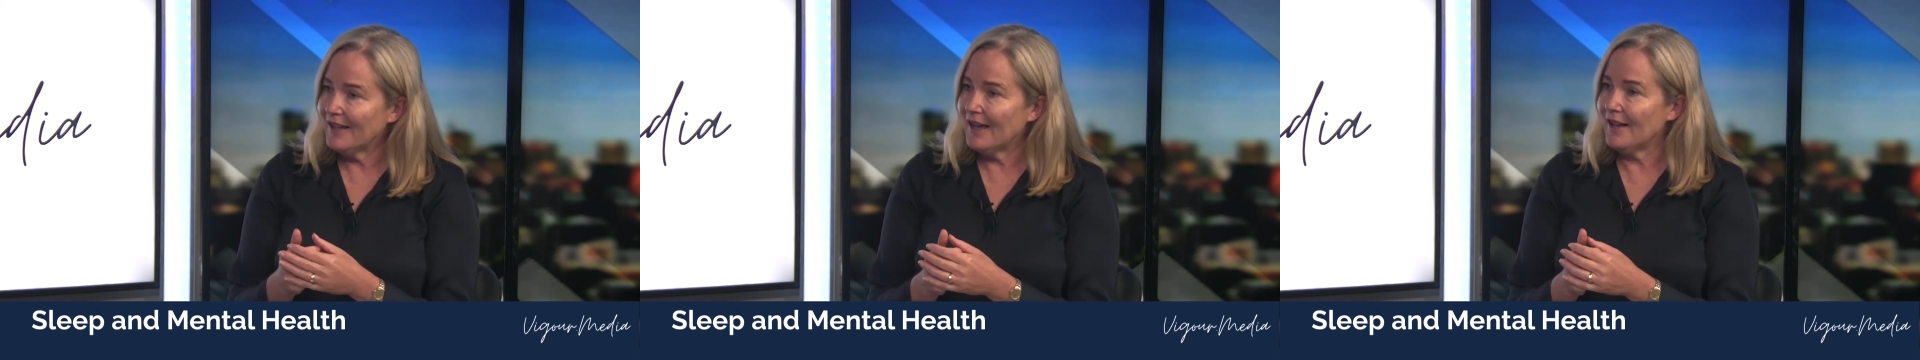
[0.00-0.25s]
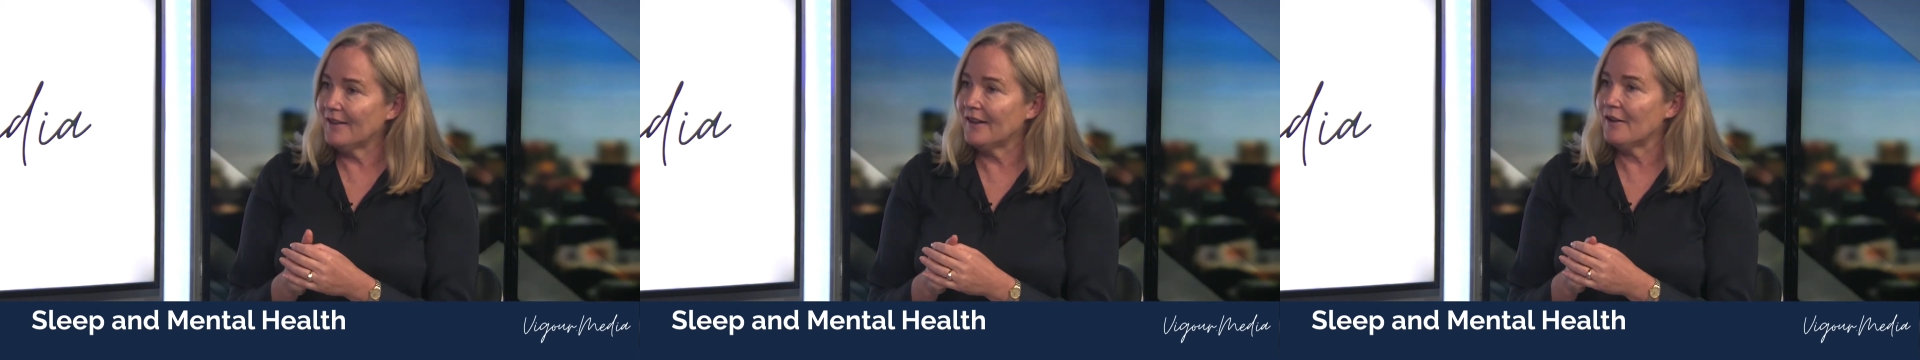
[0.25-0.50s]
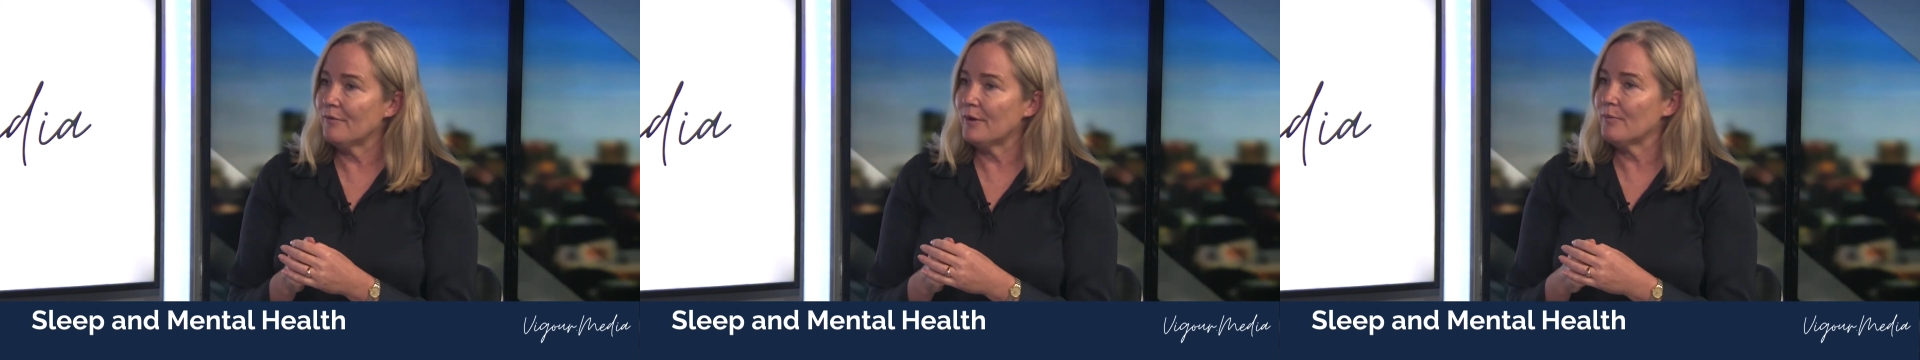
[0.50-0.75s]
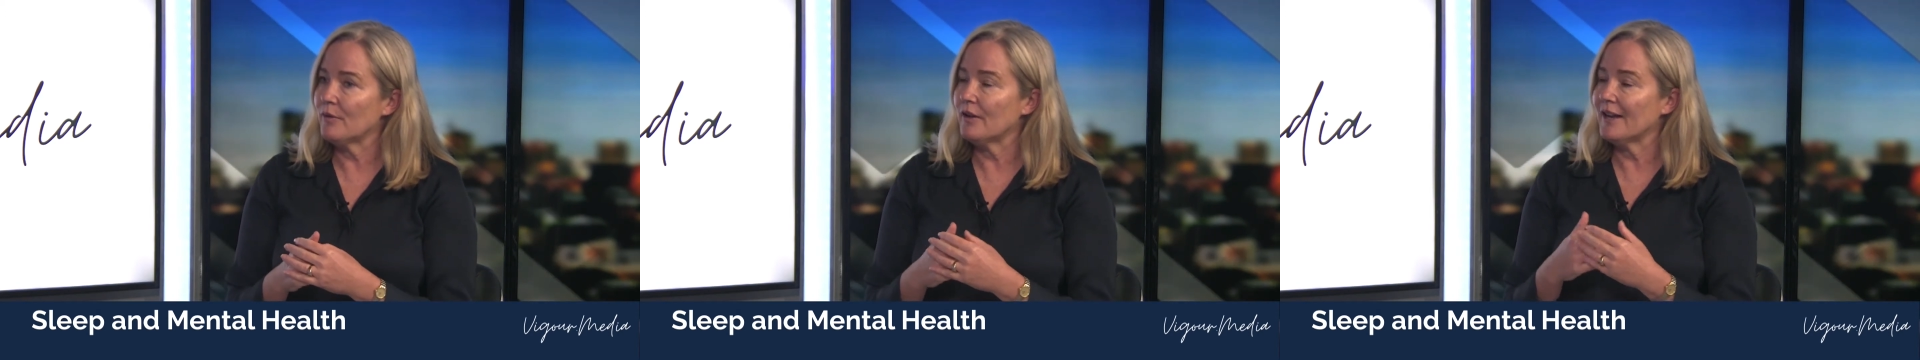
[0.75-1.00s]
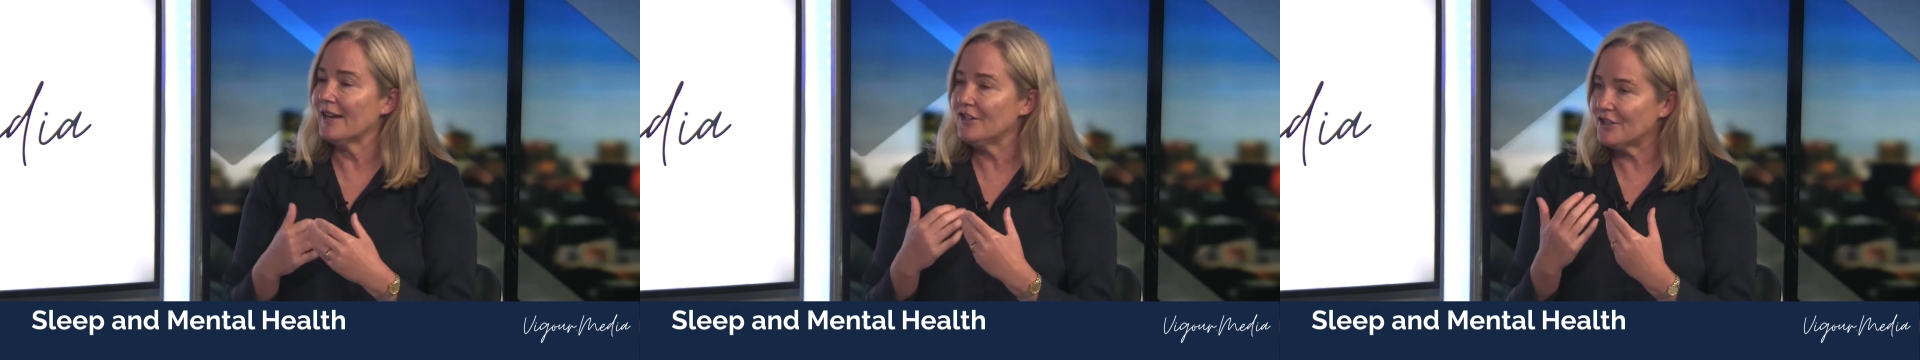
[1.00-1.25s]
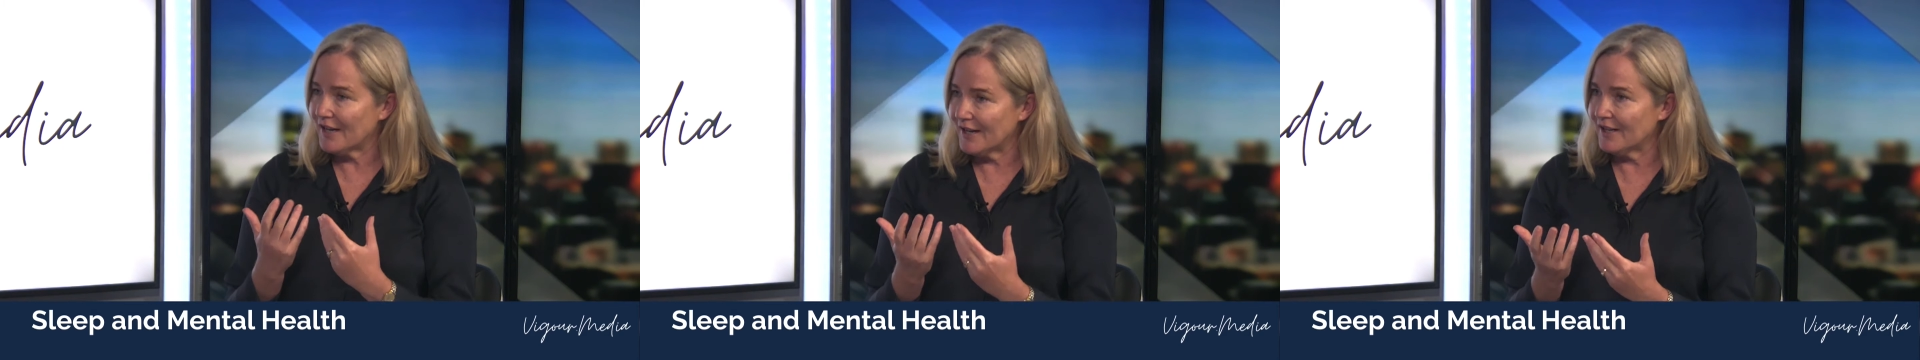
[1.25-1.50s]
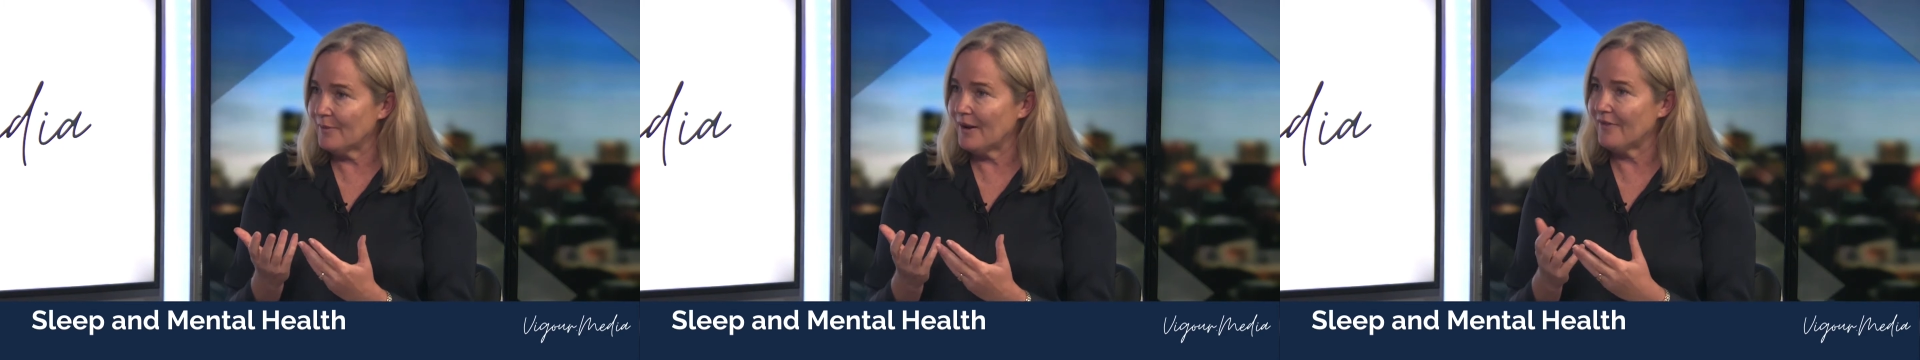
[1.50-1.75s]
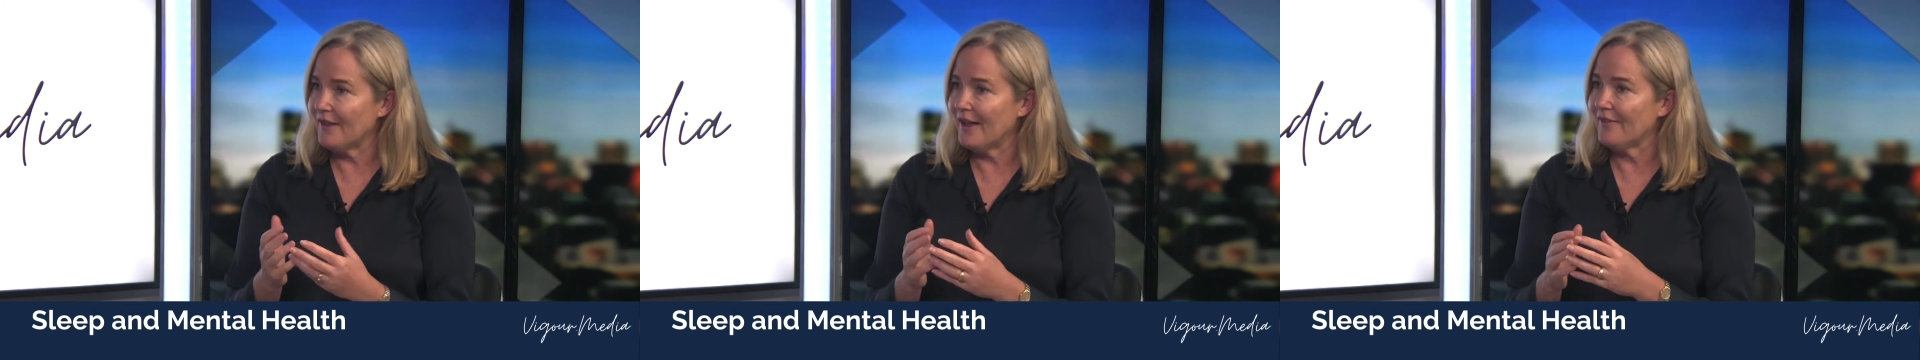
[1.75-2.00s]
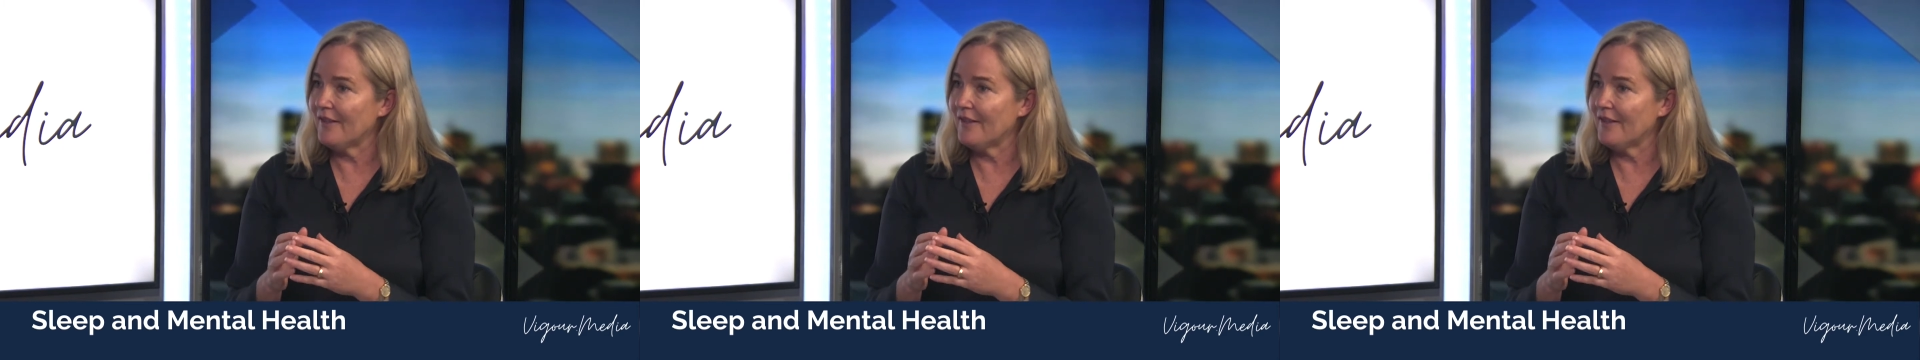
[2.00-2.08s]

and if people are educated about that,